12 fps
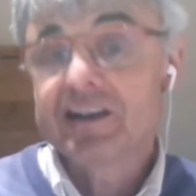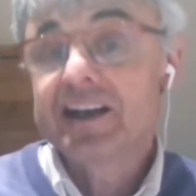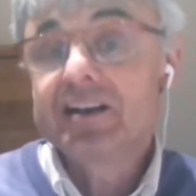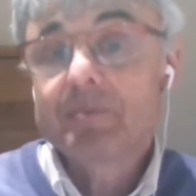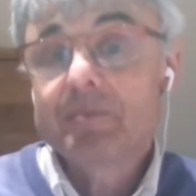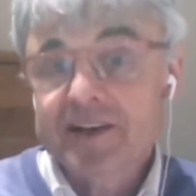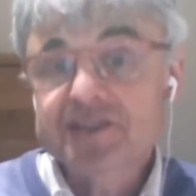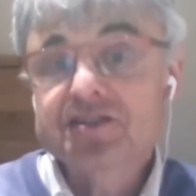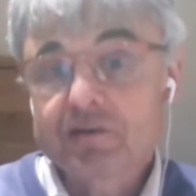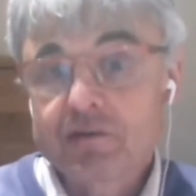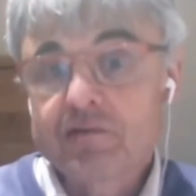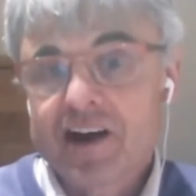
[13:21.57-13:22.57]
in the presence
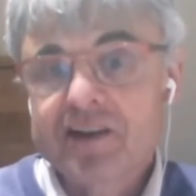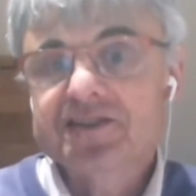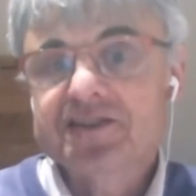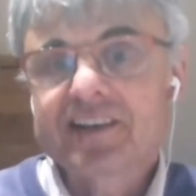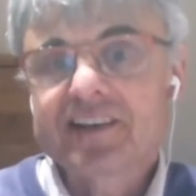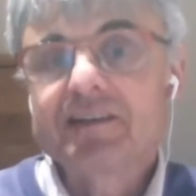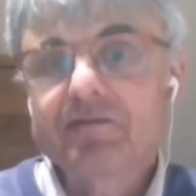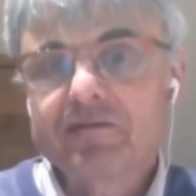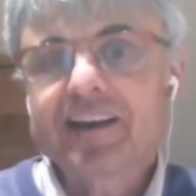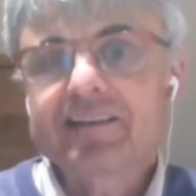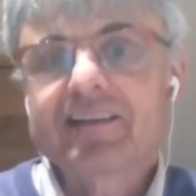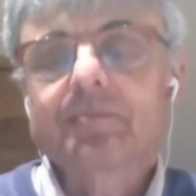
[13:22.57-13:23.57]
of a virus that
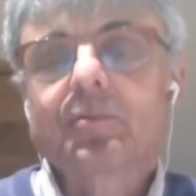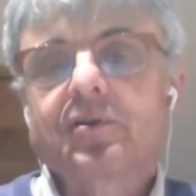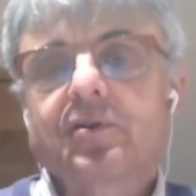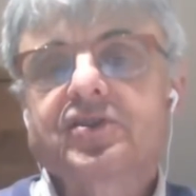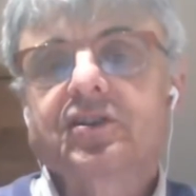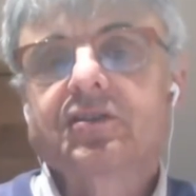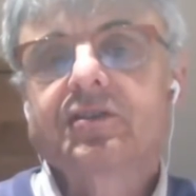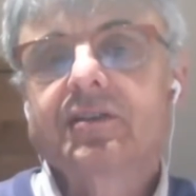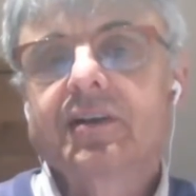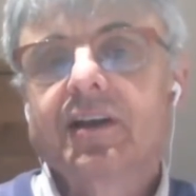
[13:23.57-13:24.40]
infects that person,